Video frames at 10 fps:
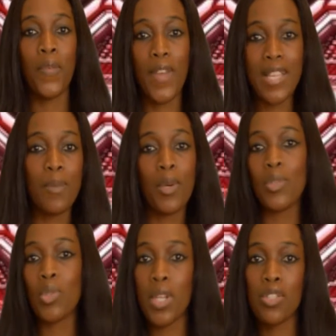Facebook
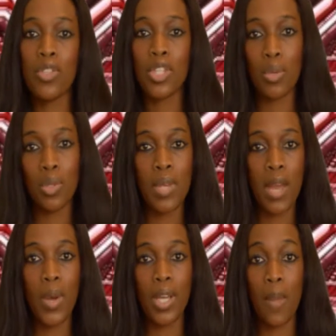and Twitter and social
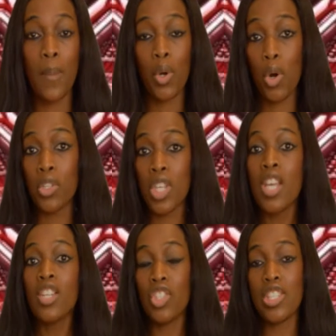networking because
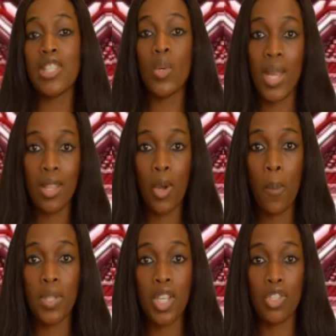she's still in the
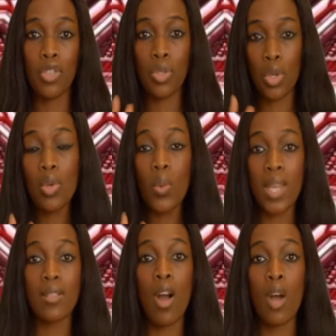competition two
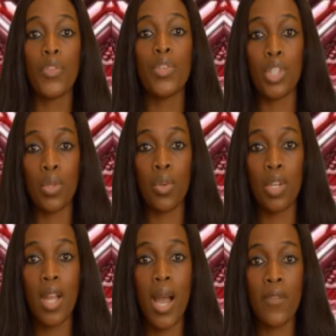weeks after the show's
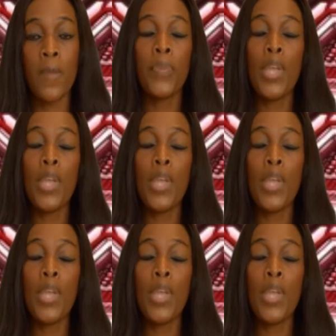gone live.